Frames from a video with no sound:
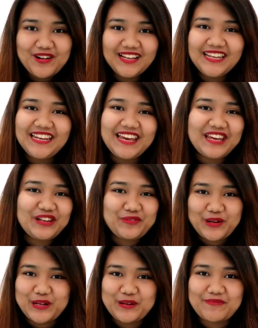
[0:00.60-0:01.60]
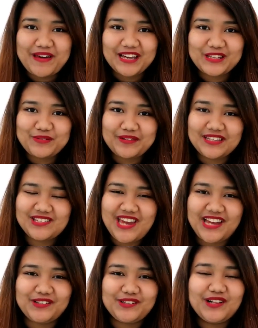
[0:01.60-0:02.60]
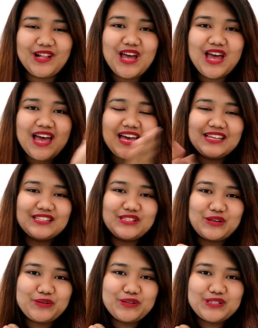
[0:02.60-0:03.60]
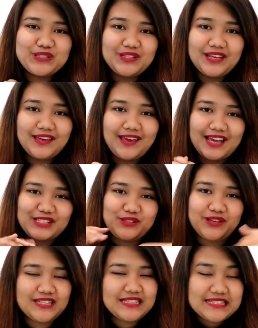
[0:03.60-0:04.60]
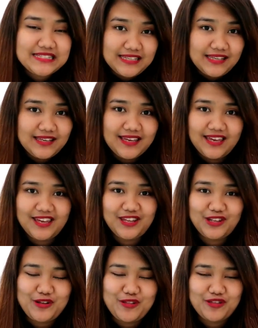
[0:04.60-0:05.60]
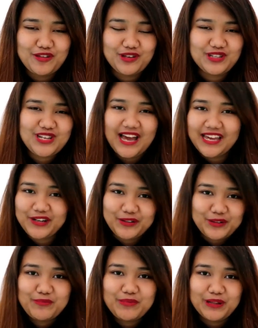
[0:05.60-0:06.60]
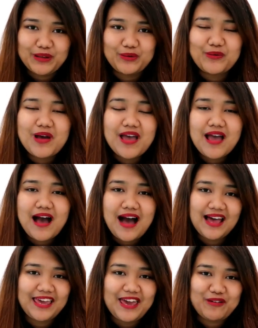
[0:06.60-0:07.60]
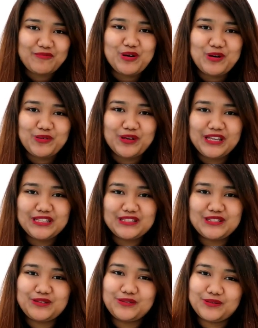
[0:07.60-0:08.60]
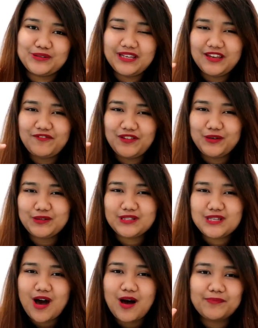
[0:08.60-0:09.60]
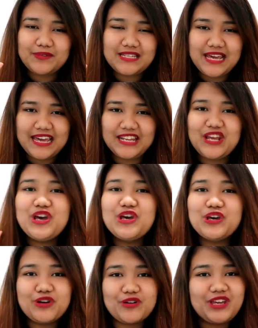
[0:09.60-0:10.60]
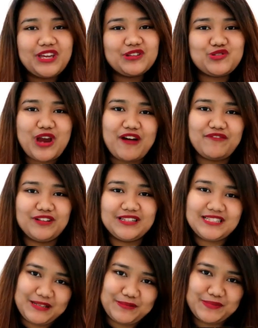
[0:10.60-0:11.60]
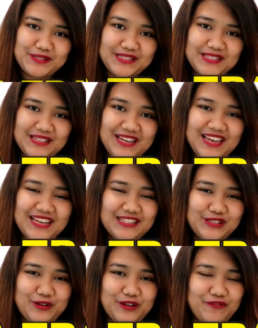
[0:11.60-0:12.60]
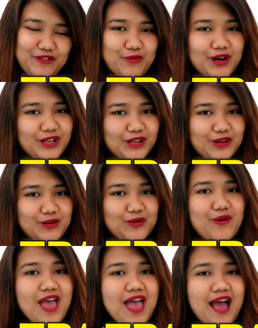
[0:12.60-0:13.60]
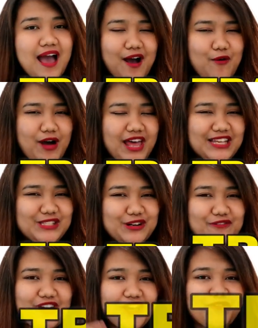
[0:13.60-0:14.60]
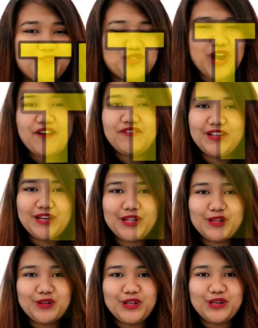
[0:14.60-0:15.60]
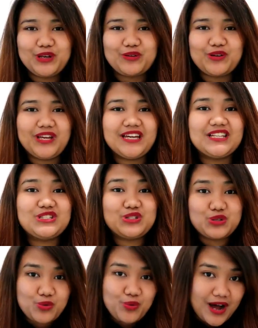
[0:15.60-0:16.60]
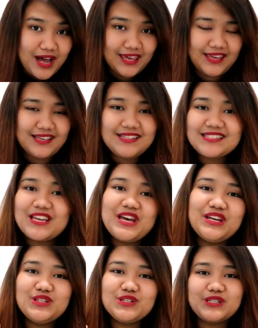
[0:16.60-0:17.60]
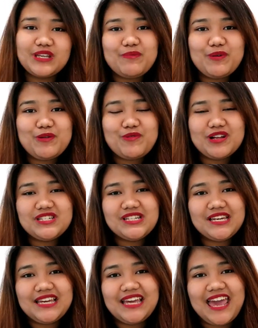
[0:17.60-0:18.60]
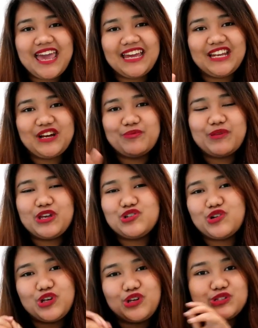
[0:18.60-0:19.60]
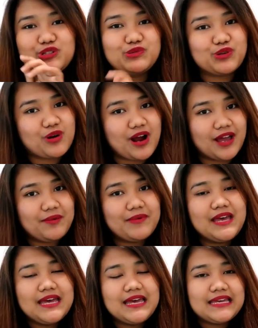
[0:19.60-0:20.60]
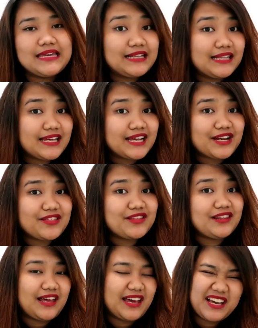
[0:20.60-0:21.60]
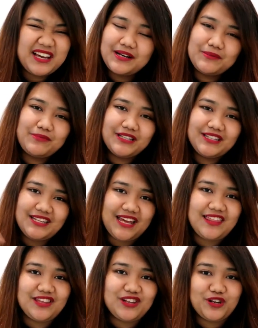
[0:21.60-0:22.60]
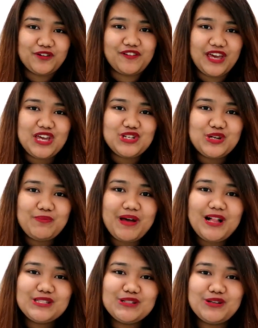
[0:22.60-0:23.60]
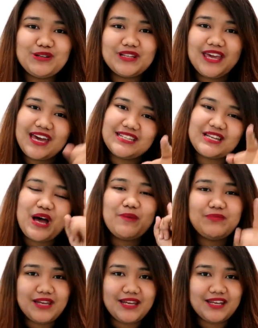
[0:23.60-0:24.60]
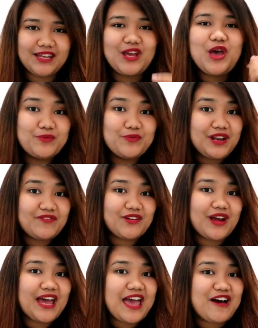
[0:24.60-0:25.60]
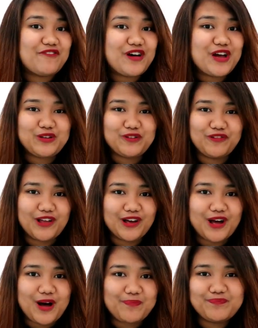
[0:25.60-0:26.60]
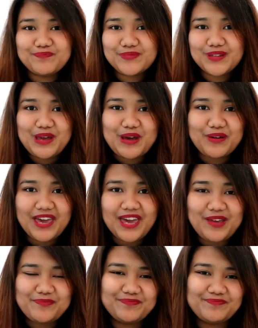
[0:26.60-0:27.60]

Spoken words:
everyone, and welcome back to my channel. So today, as you can see in the title below, I am going to give you top 10 Korea travel tips. So if you want to know how I survived traveling alone in Korea twice, just keep on watching and make sure you subscribe. Click the like button and the notification bell so you'll get updated whenever I have a new vlog up. Okay,